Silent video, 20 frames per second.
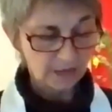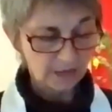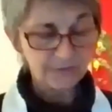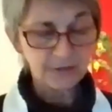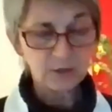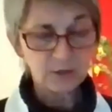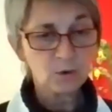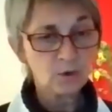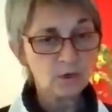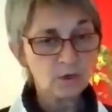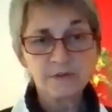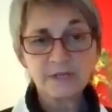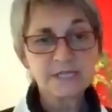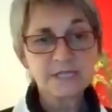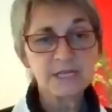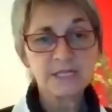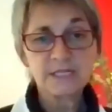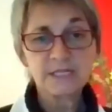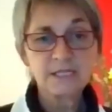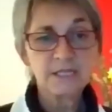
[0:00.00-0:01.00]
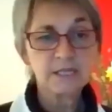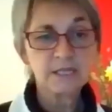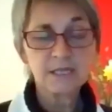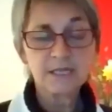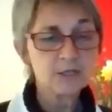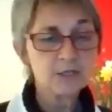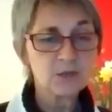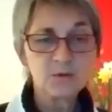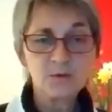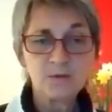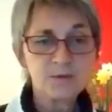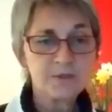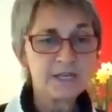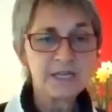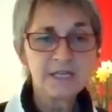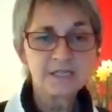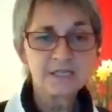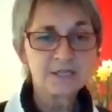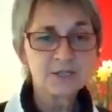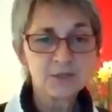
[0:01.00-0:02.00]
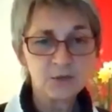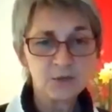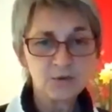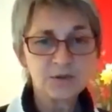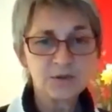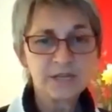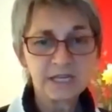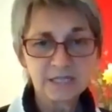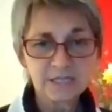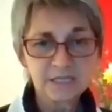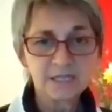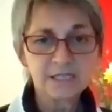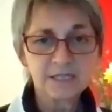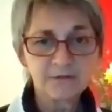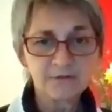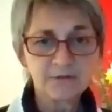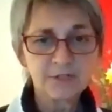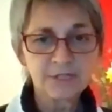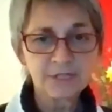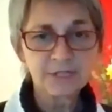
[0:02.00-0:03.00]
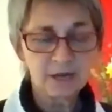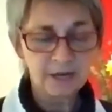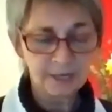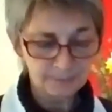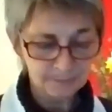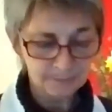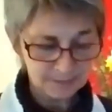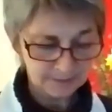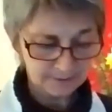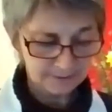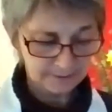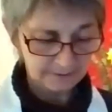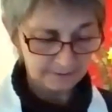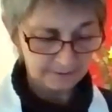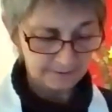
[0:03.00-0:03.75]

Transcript: I think all of us do these 2 things at different times.